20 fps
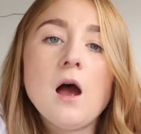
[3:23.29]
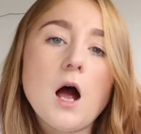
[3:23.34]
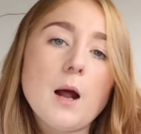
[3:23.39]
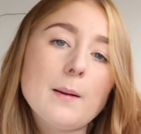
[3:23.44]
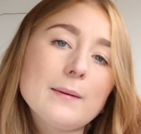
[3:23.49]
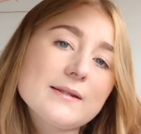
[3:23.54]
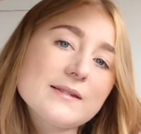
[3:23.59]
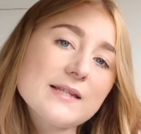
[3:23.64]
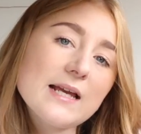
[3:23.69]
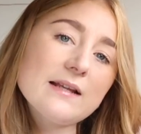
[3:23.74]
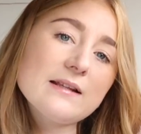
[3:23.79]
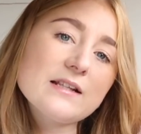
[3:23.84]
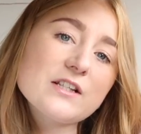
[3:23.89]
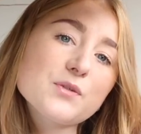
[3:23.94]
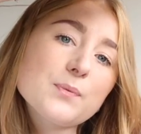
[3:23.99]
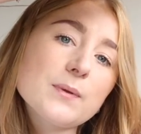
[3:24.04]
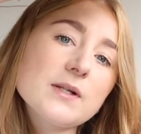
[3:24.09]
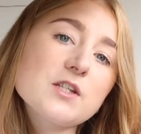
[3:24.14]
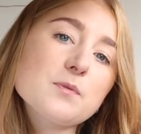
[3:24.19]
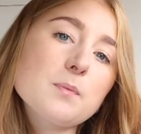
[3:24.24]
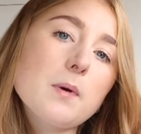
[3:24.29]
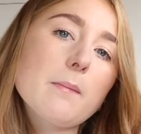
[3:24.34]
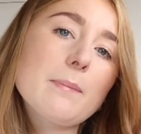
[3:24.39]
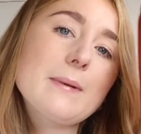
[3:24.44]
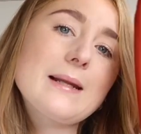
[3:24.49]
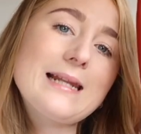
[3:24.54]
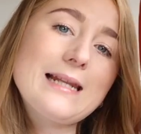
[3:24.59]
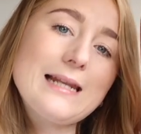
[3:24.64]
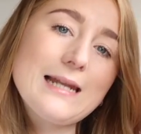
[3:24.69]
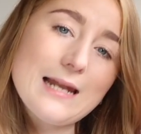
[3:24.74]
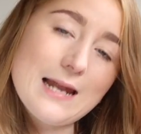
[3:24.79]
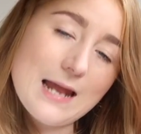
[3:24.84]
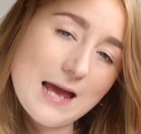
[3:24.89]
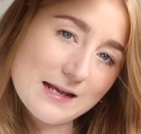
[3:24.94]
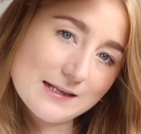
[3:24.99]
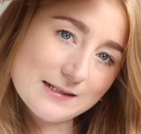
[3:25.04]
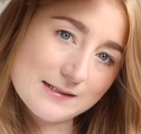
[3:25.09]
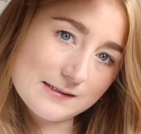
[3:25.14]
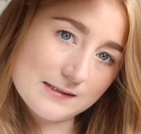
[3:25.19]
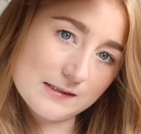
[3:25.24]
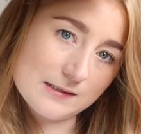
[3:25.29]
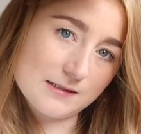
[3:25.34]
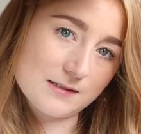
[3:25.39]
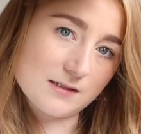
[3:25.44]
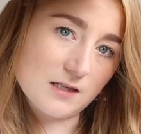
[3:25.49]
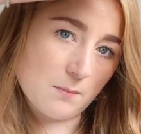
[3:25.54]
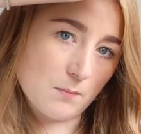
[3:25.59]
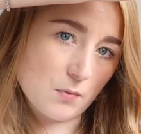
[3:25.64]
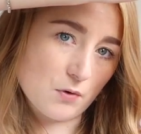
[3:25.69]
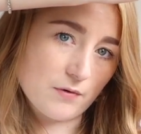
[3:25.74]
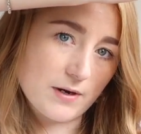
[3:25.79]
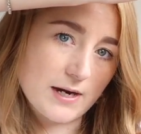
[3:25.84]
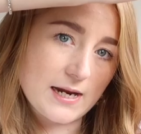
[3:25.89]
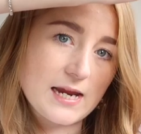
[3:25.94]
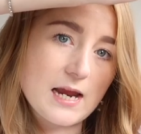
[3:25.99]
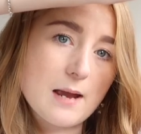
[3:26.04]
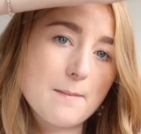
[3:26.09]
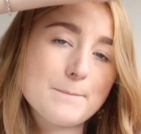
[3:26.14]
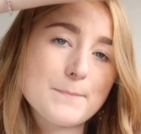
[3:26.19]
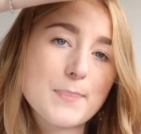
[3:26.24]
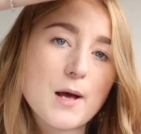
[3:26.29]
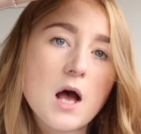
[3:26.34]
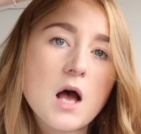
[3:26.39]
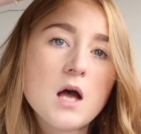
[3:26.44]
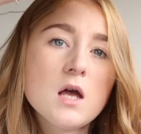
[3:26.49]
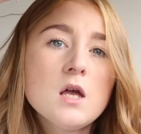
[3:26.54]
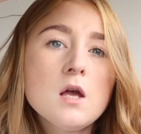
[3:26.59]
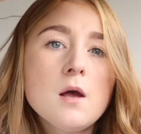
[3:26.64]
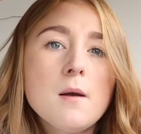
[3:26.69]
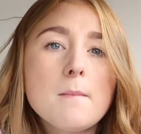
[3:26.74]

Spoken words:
I would say this one is probably less summery, but